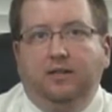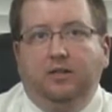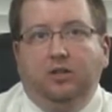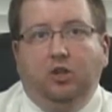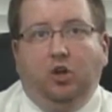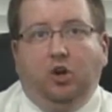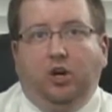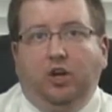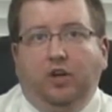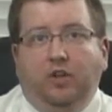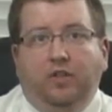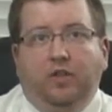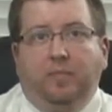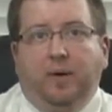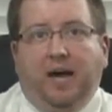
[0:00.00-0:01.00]
Look,
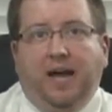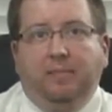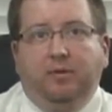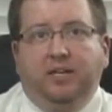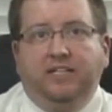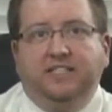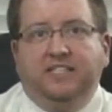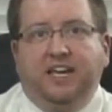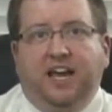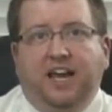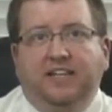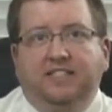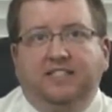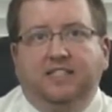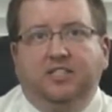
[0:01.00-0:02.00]
the Bible and
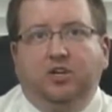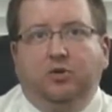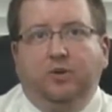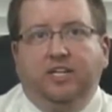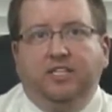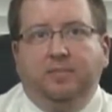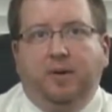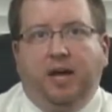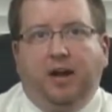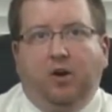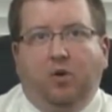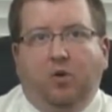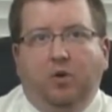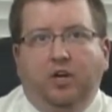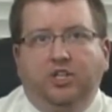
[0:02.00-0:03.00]
science disagrees about our
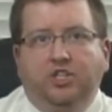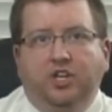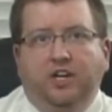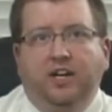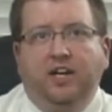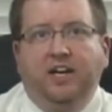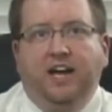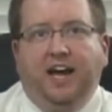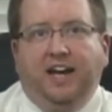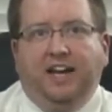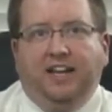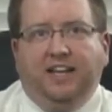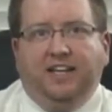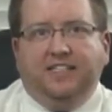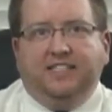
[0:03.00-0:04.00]
origin, And
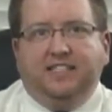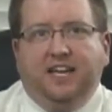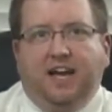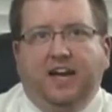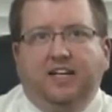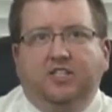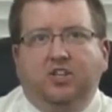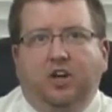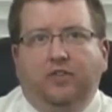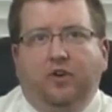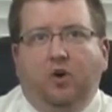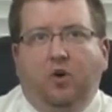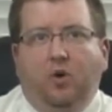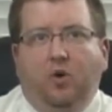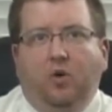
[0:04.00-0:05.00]
unless science on the
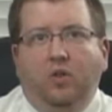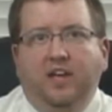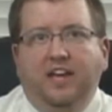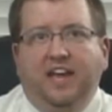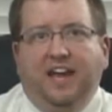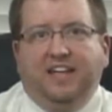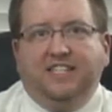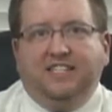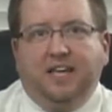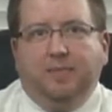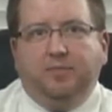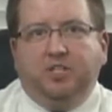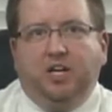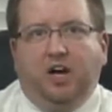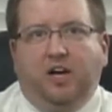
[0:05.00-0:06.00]
whole
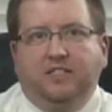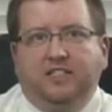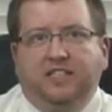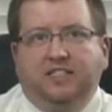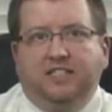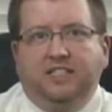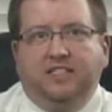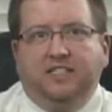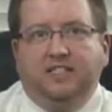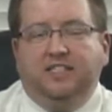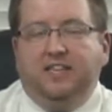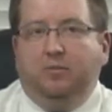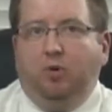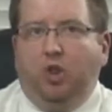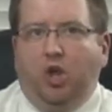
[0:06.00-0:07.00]
accepts God's existence,
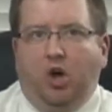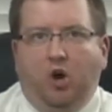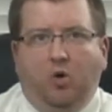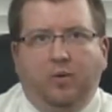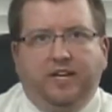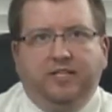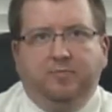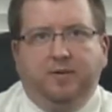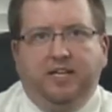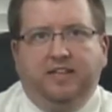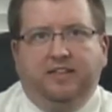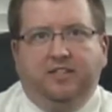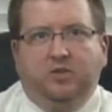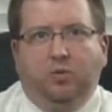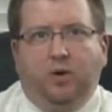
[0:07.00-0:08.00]
it will always be
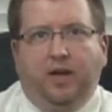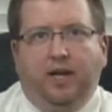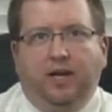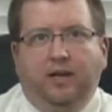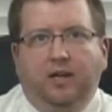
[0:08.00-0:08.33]
this way.